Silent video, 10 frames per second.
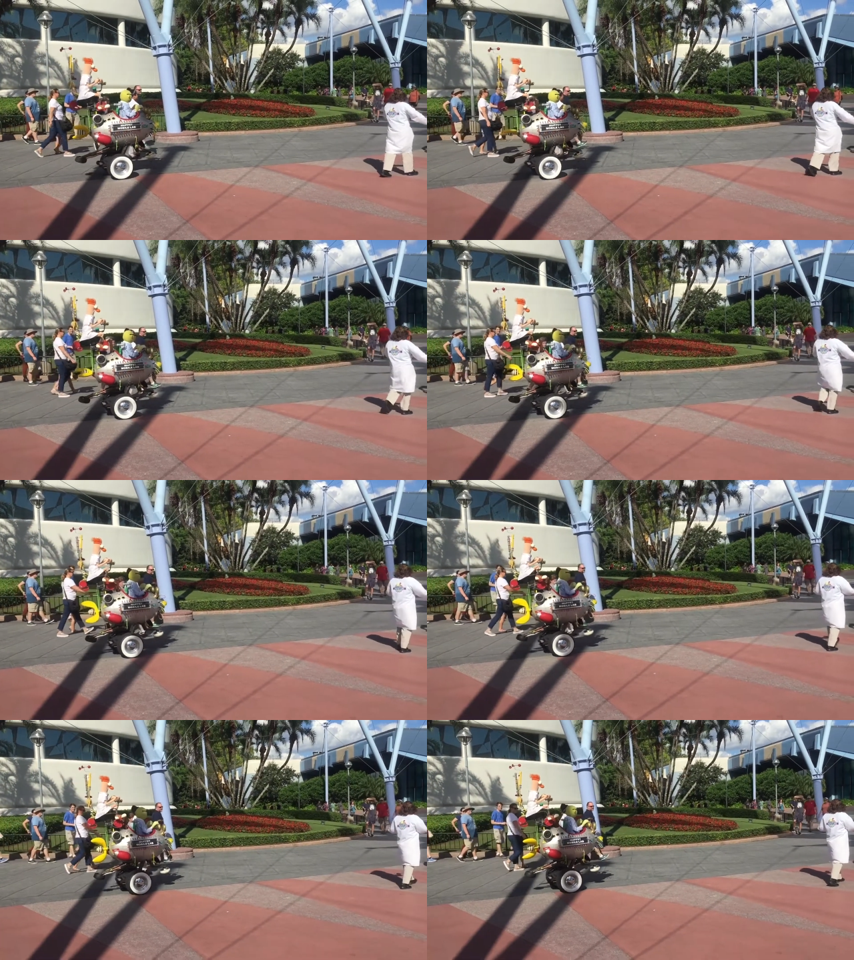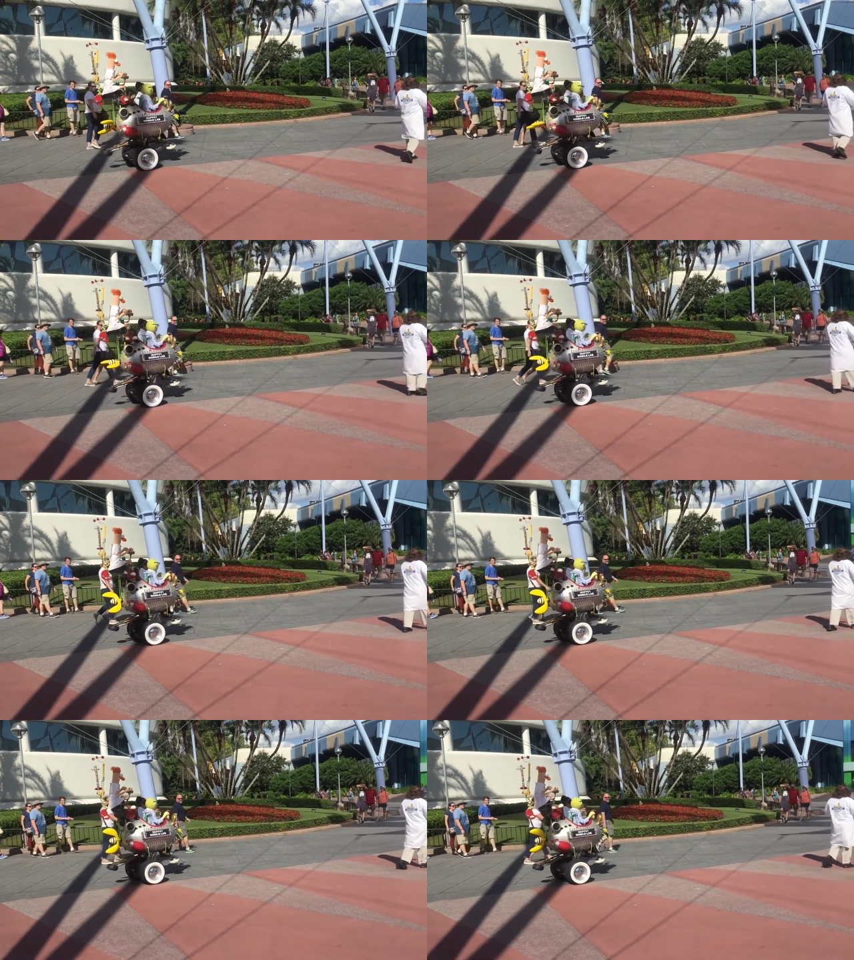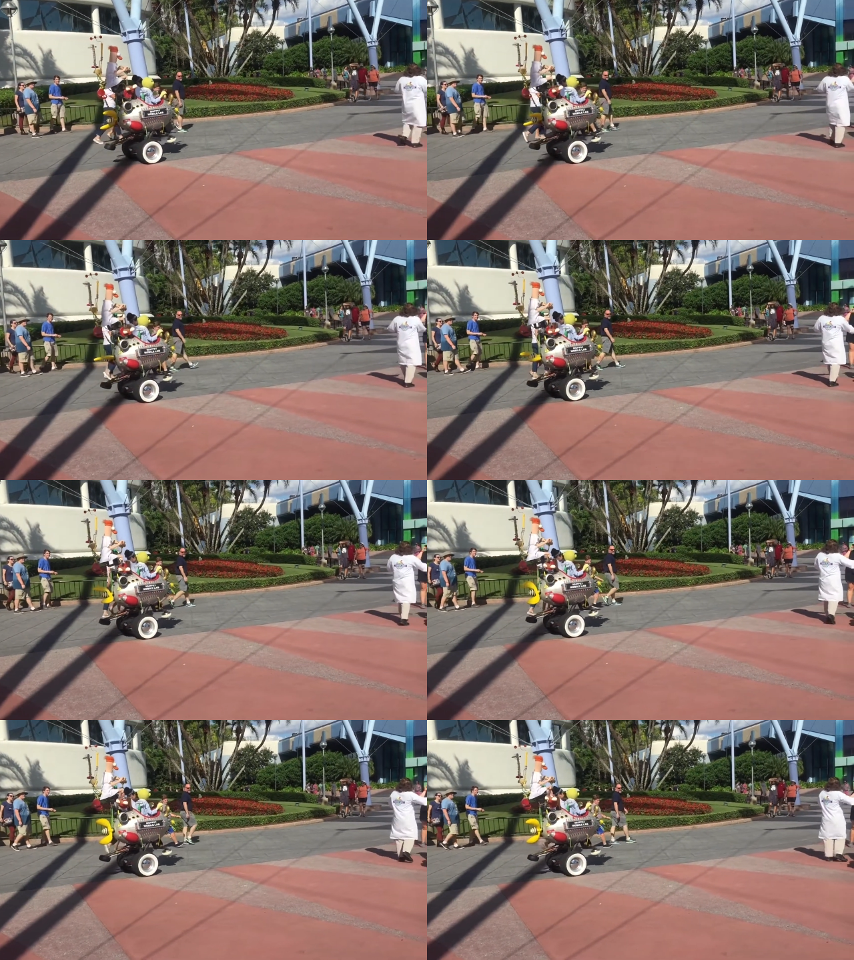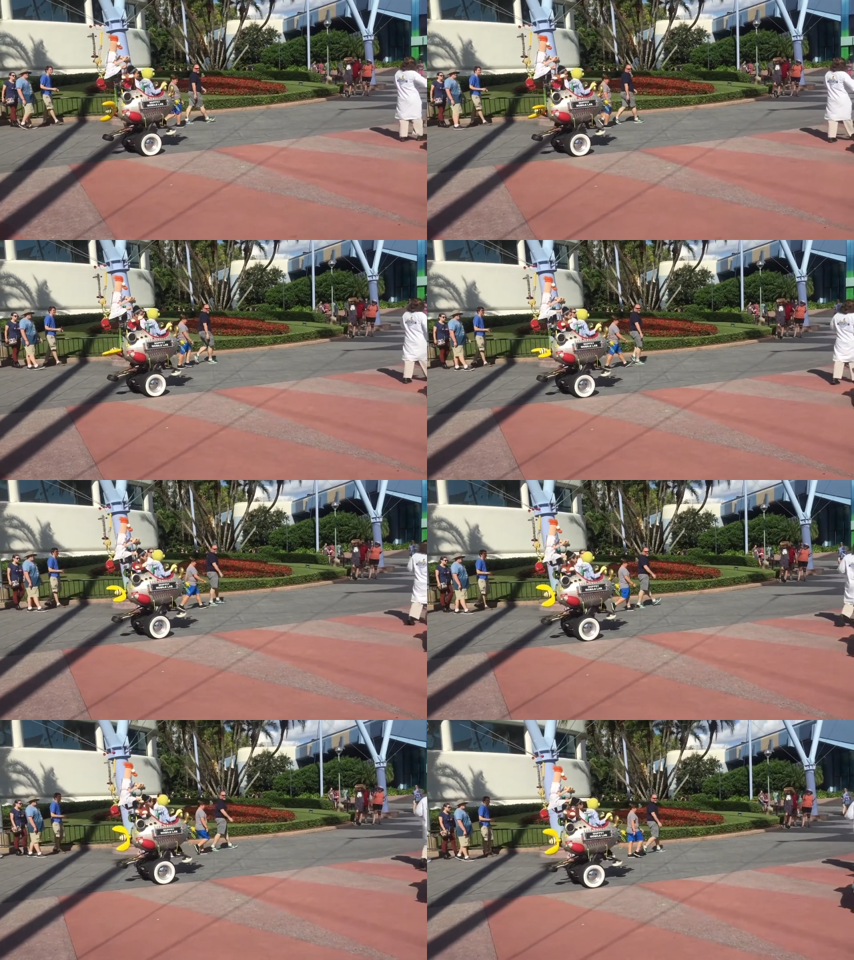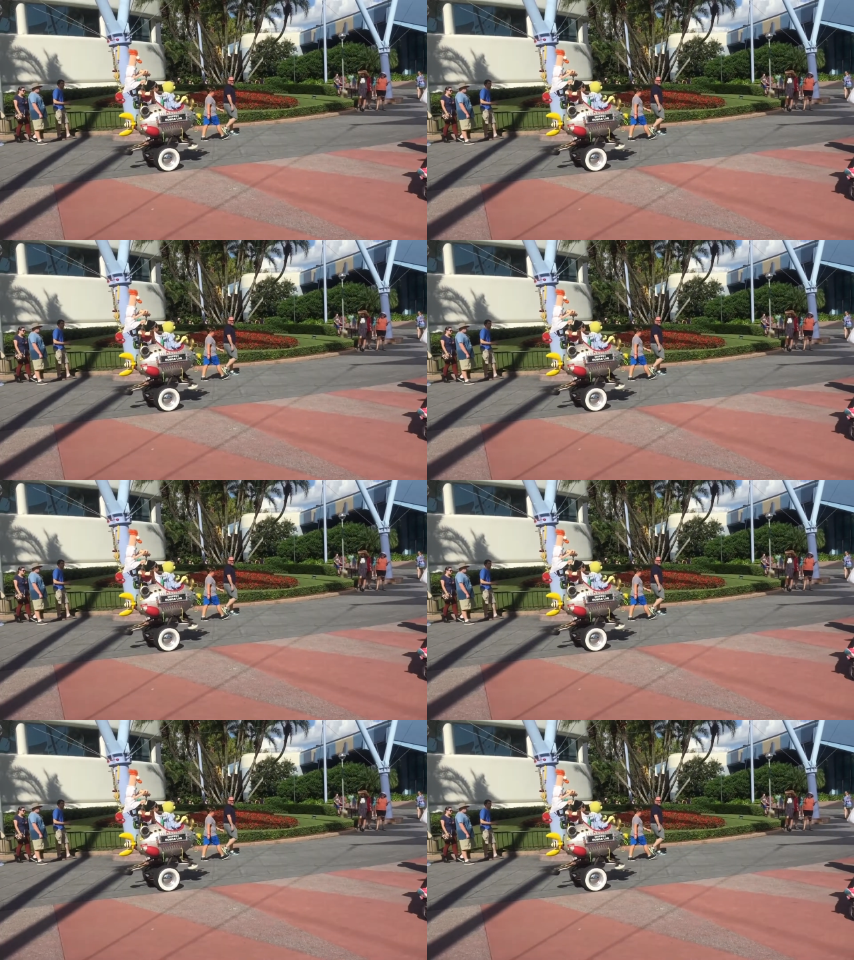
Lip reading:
[unreadable: no face in view]